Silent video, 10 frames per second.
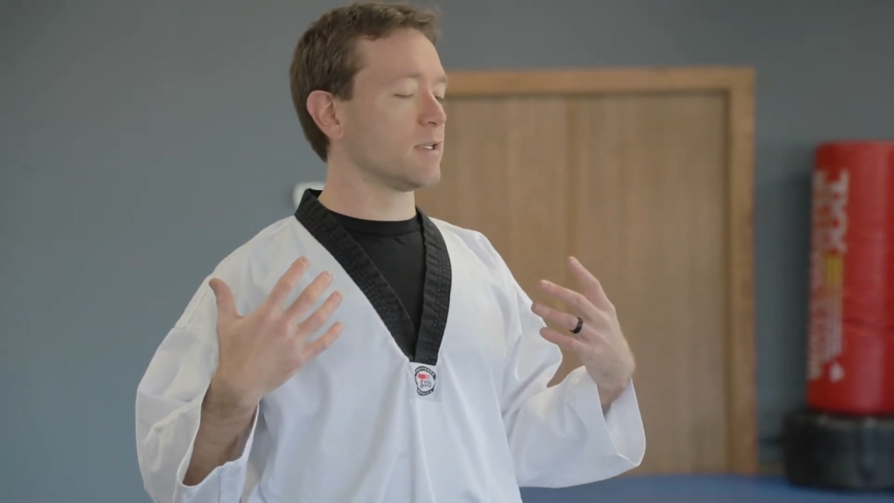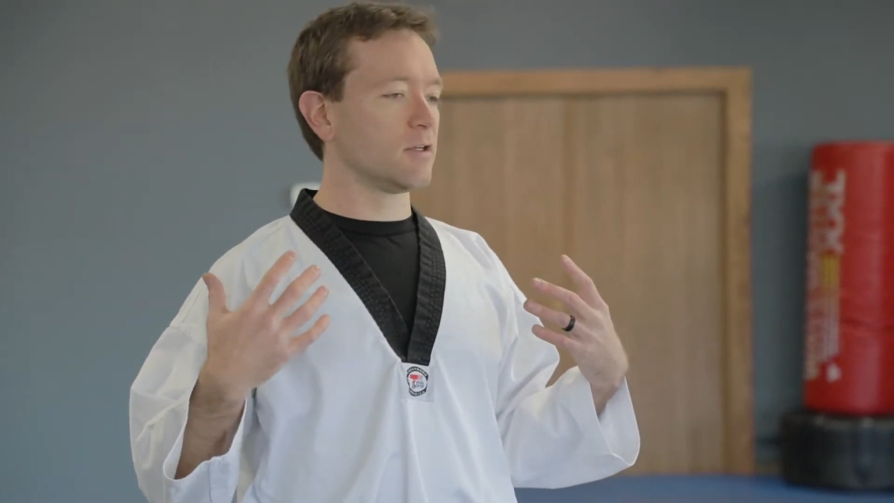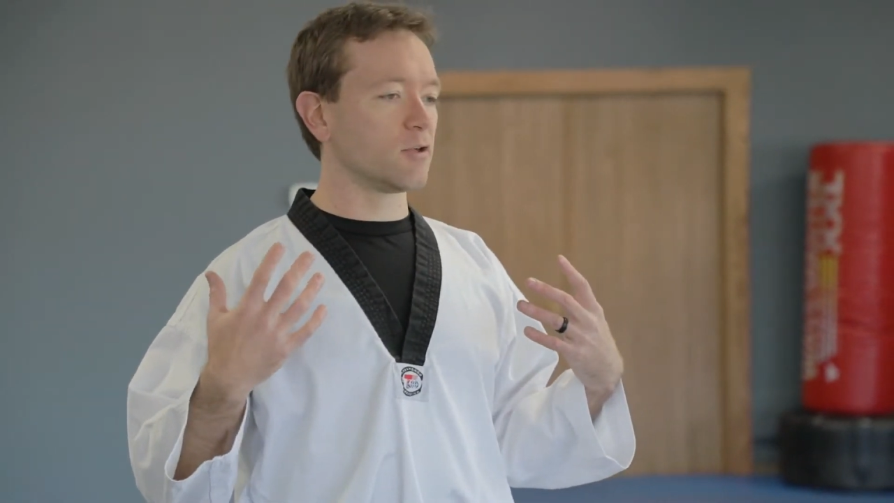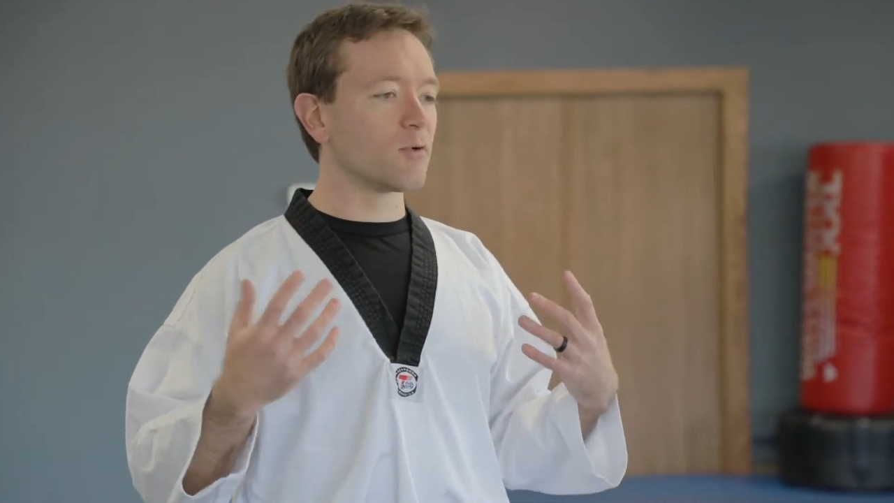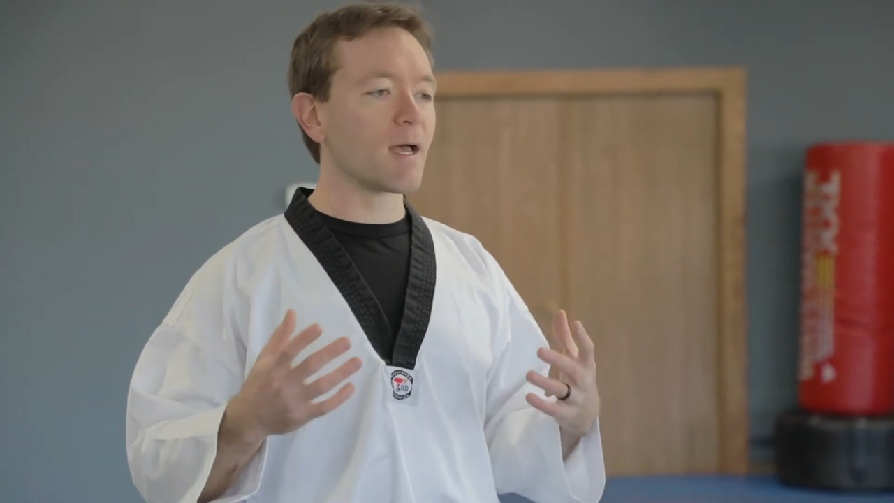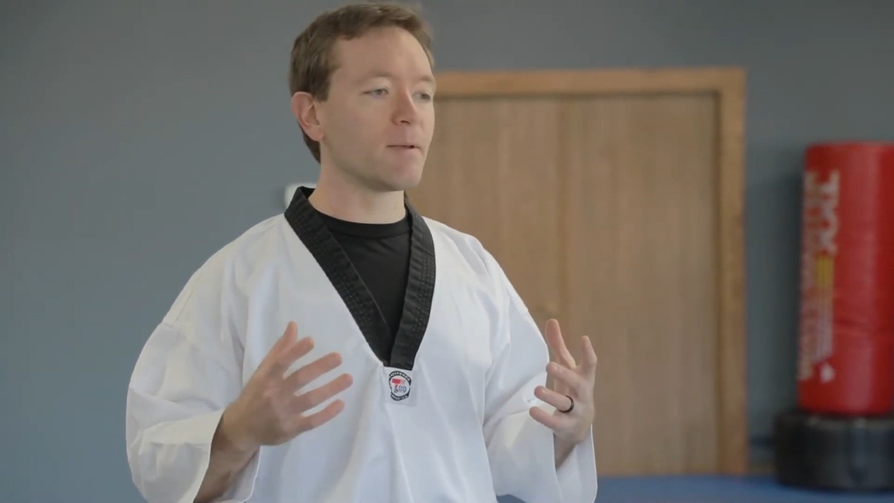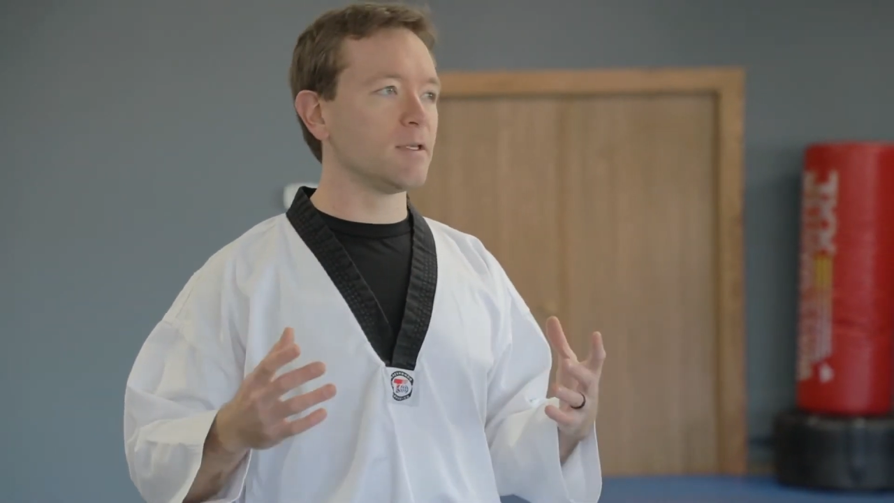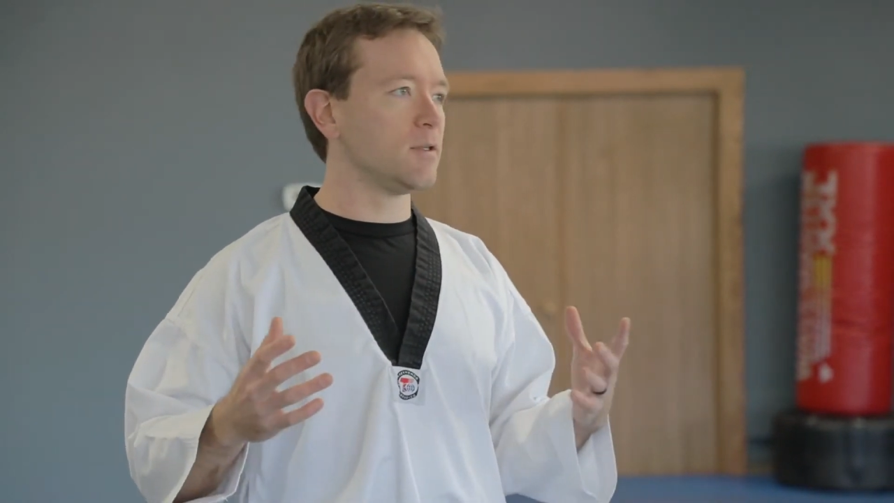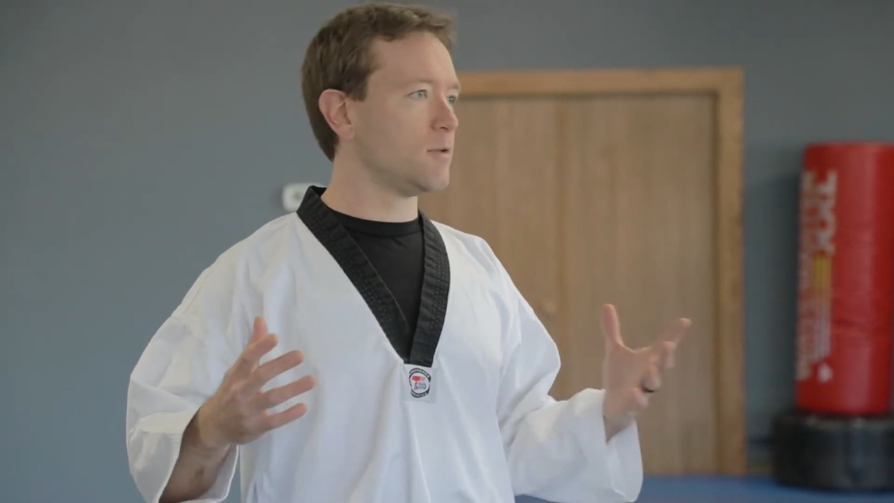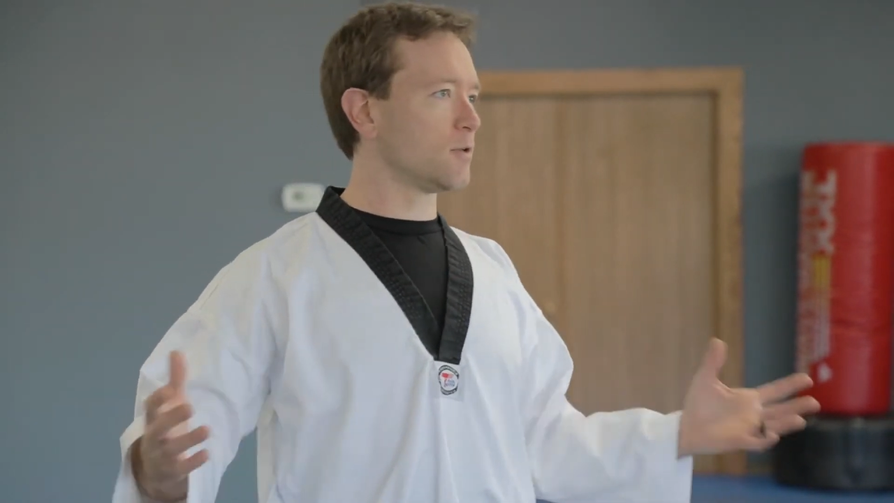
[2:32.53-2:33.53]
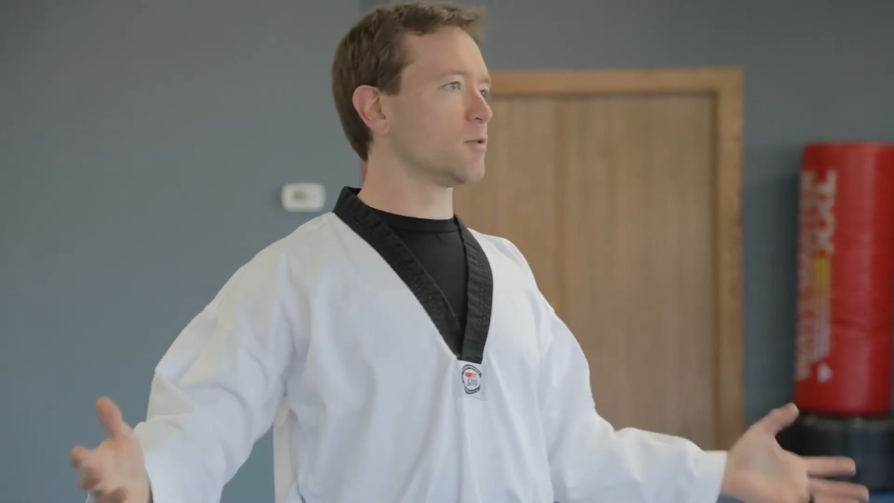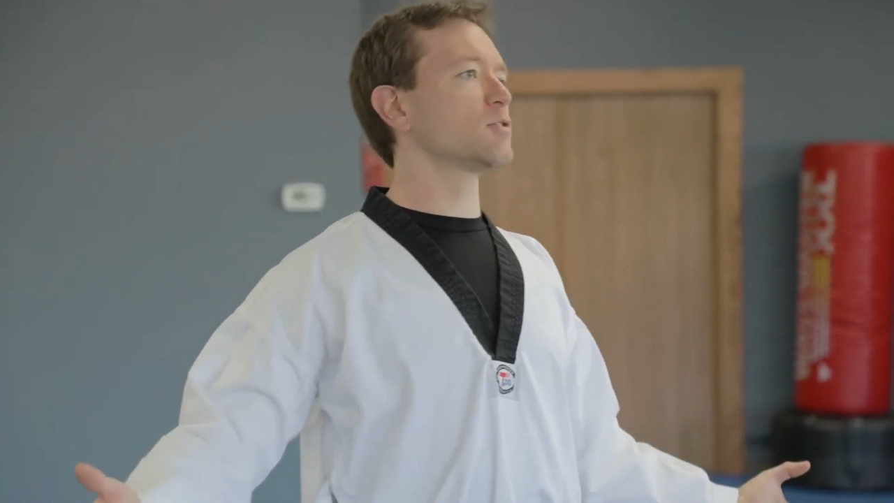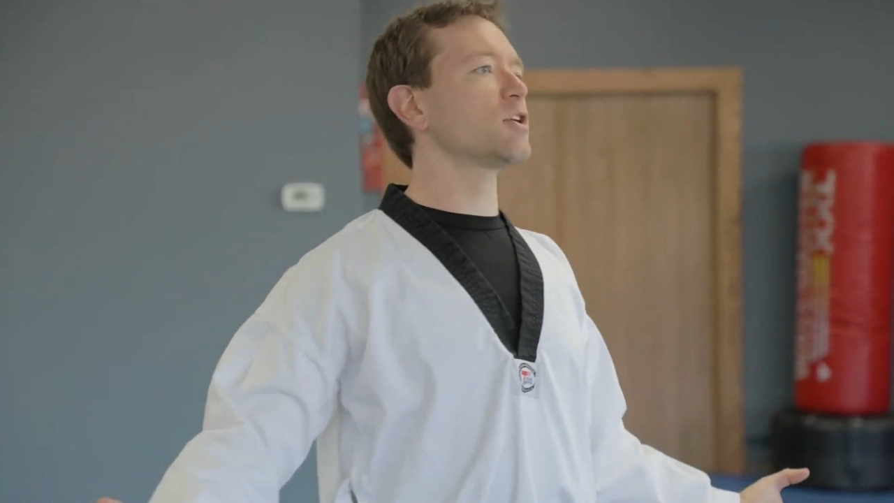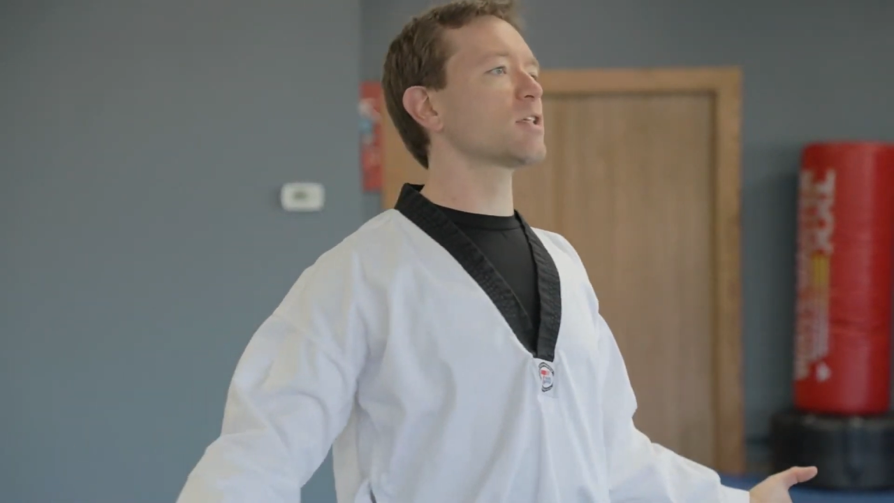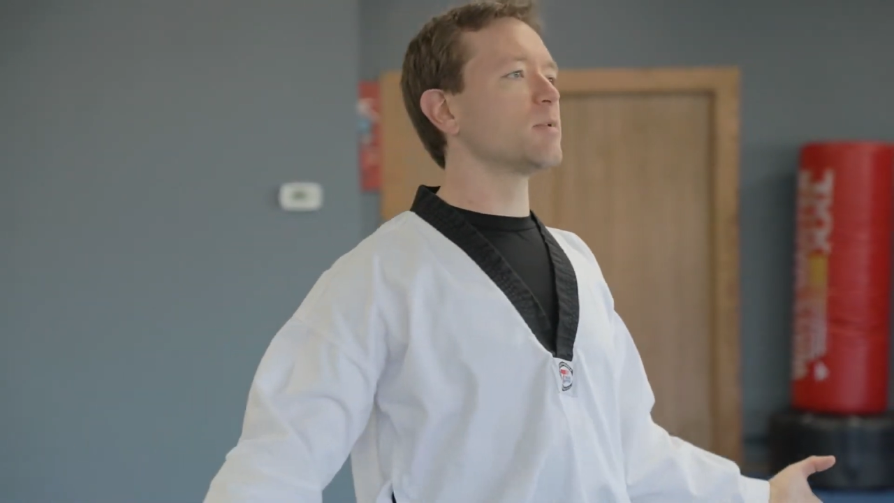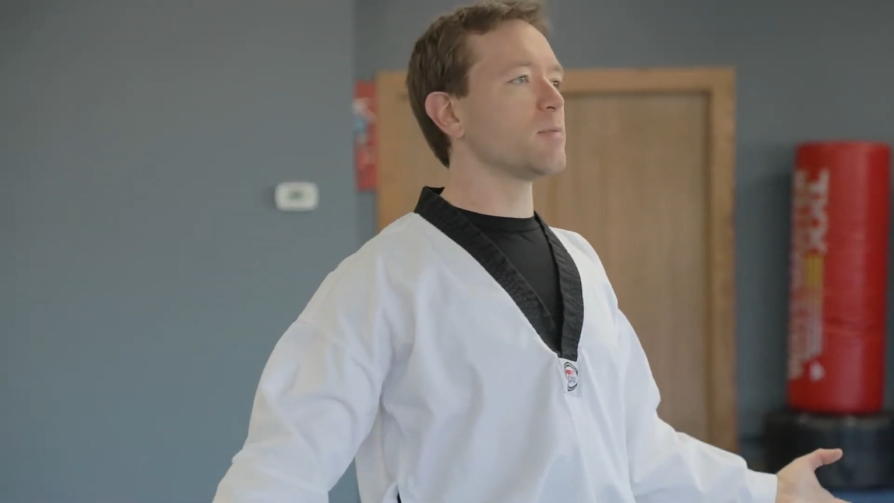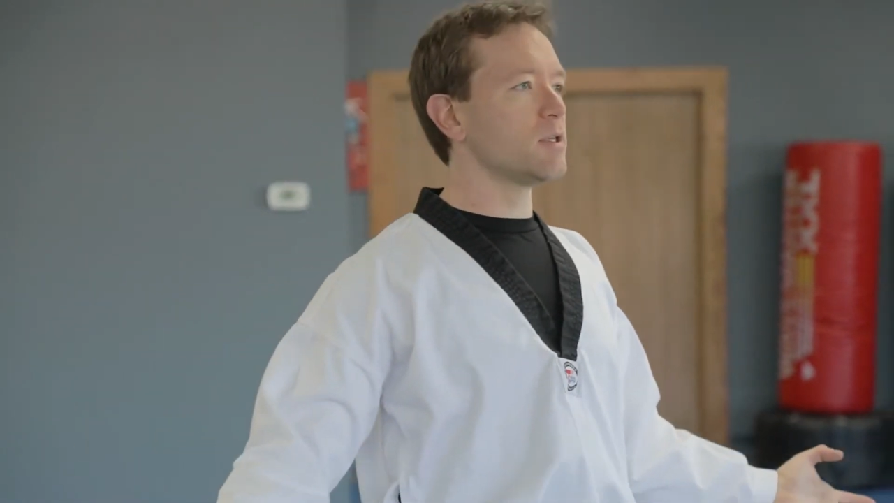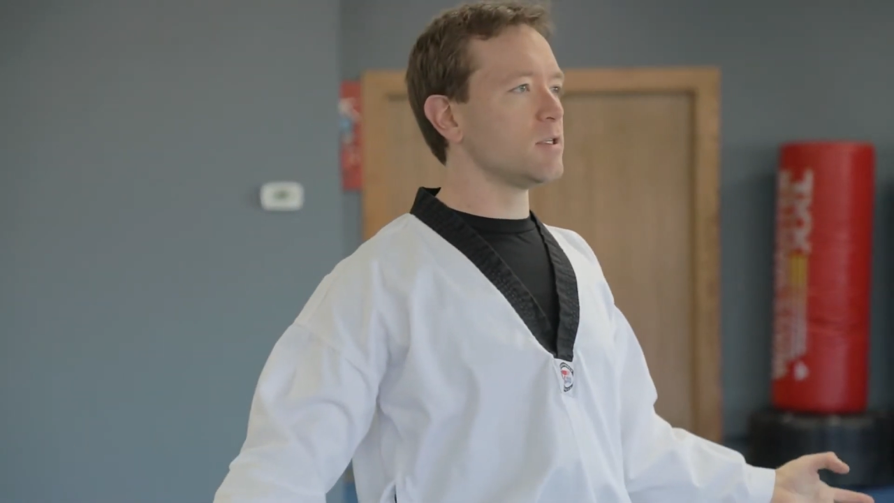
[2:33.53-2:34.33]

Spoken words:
and they're grabbing at you, or chest bumping